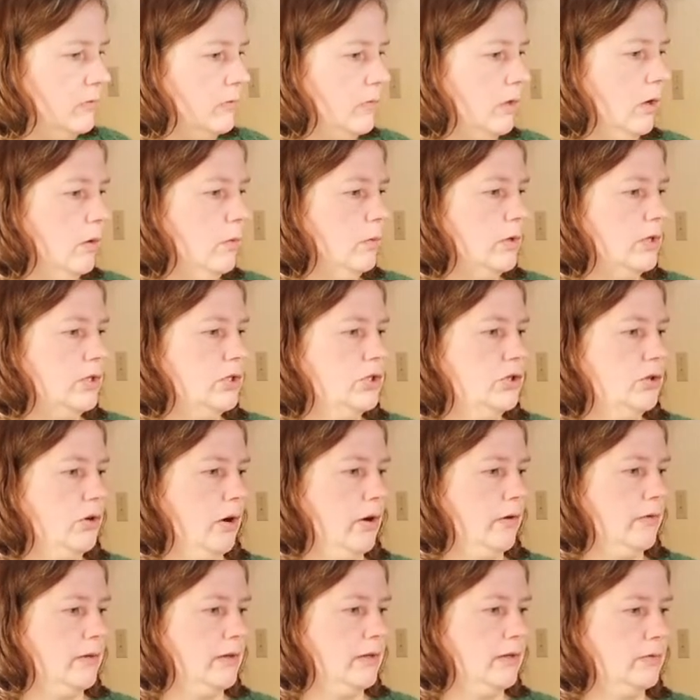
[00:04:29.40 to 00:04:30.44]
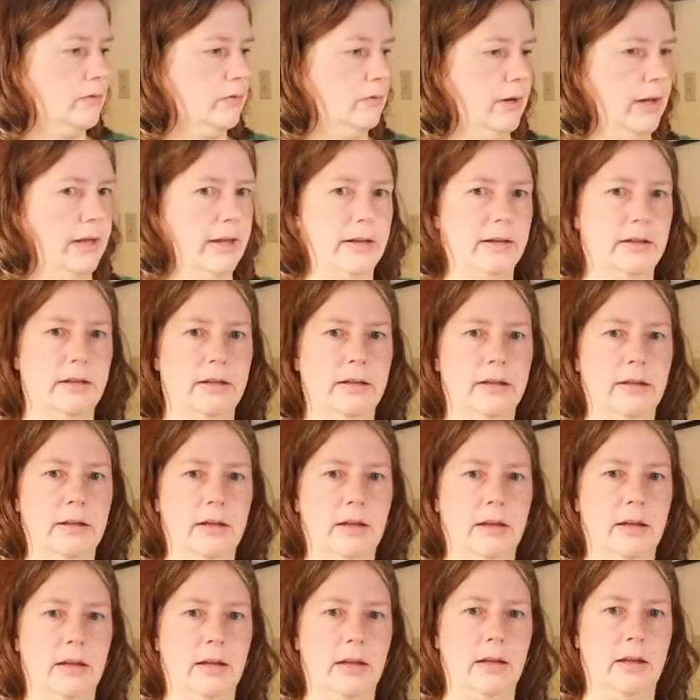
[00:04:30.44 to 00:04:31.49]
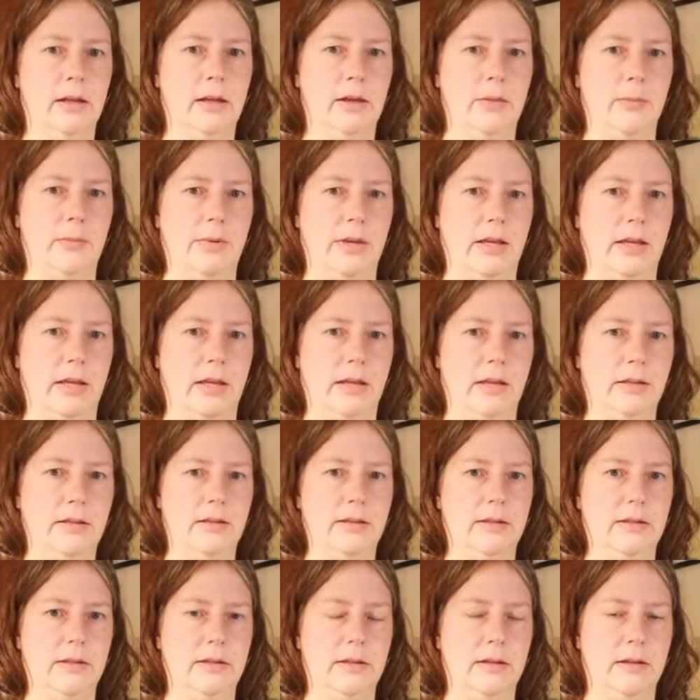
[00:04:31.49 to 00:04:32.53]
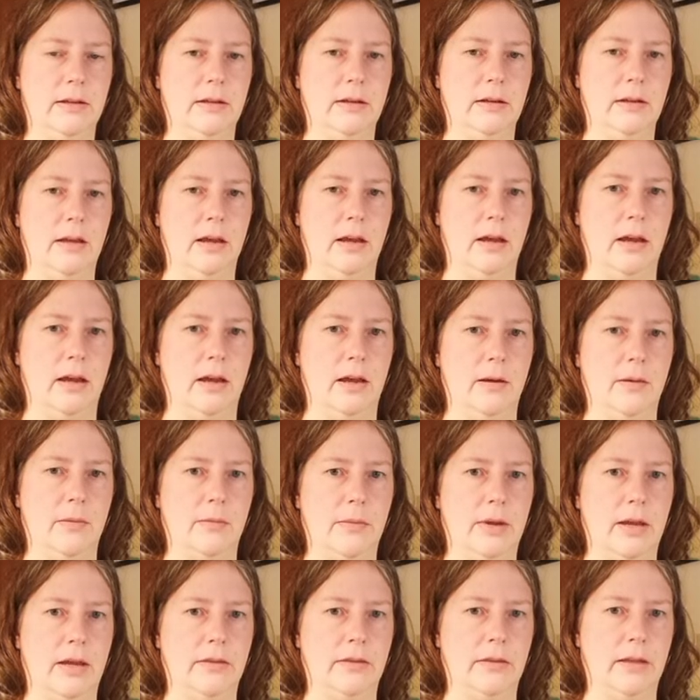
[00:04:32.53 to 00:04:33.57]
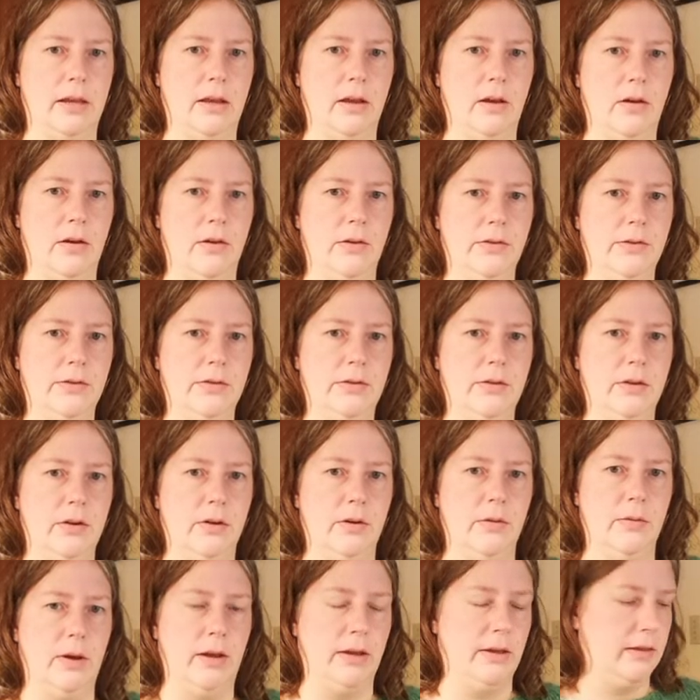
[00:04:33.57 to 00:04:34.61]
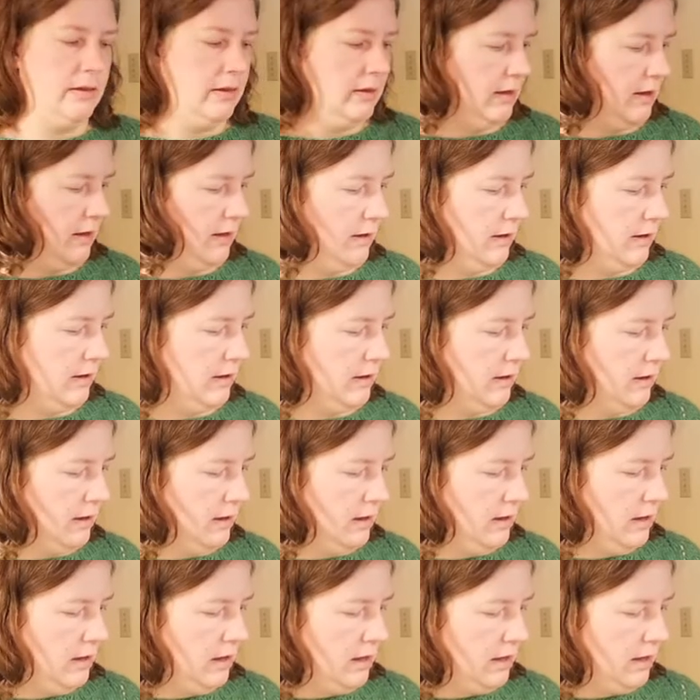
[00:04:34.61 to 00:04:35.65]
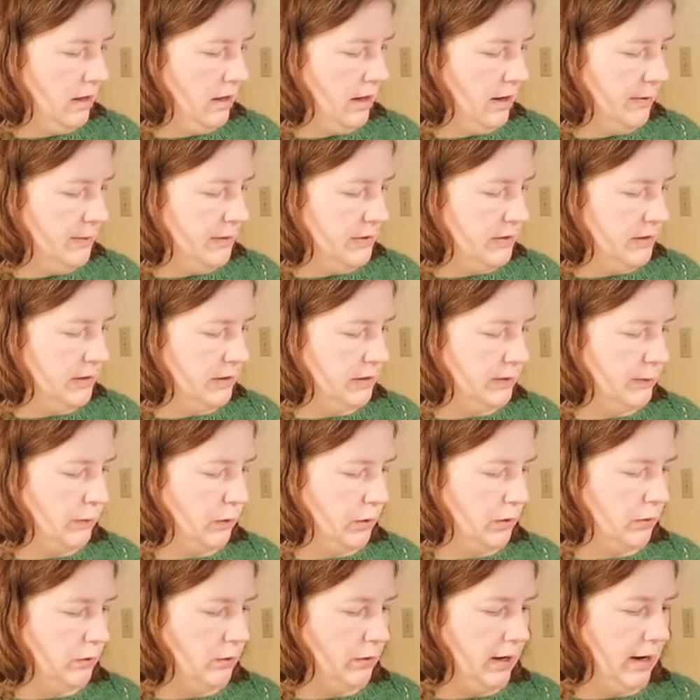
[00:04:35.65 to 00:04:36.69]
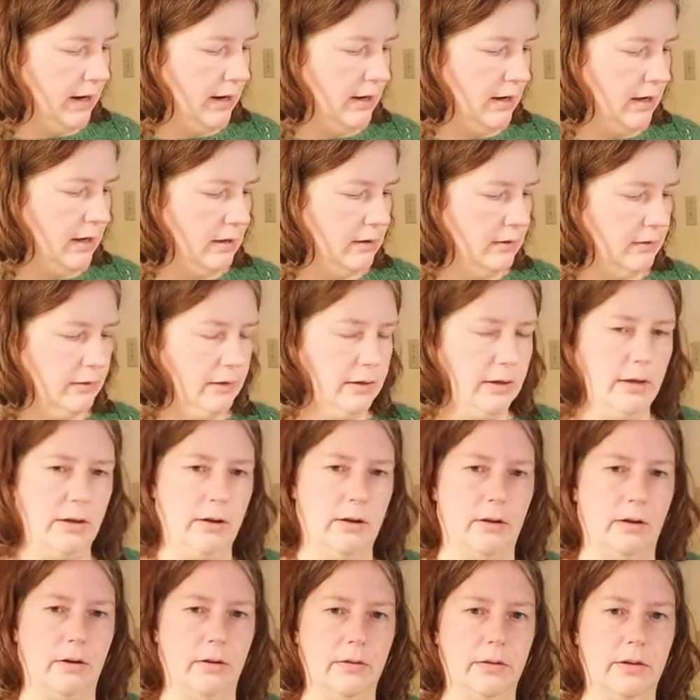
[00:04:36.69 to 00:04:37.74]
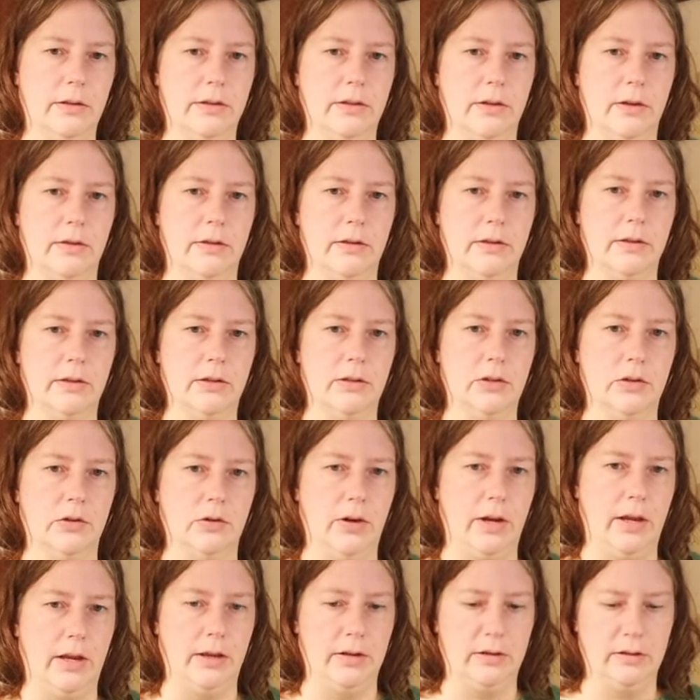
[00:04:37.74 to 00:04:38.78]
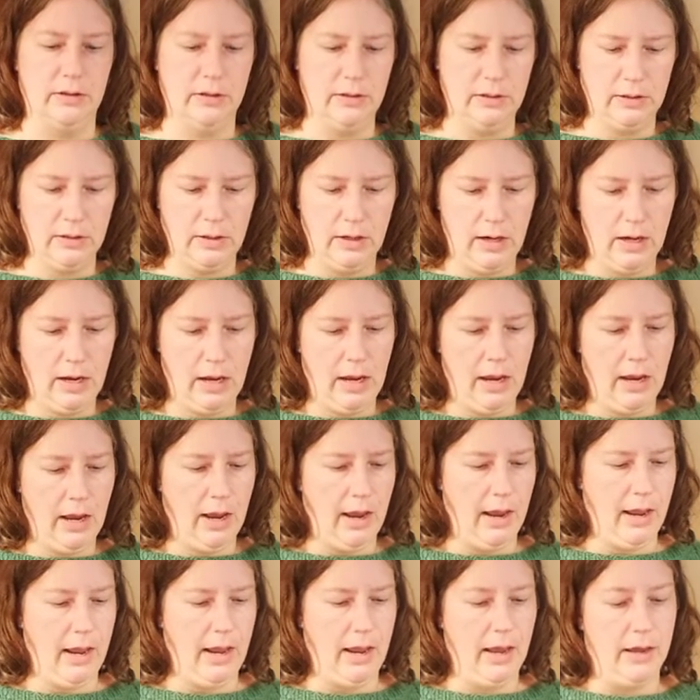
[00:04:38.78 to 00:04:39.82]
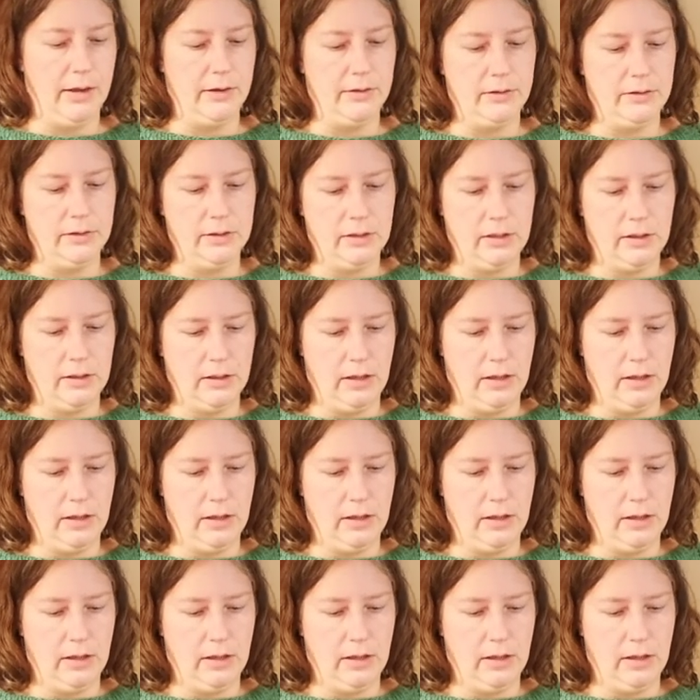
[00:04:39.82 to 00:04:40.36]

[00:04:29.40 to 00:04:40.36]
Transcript: which are these red beads. And they also, I think, come in this more gray color here that's on this strand. And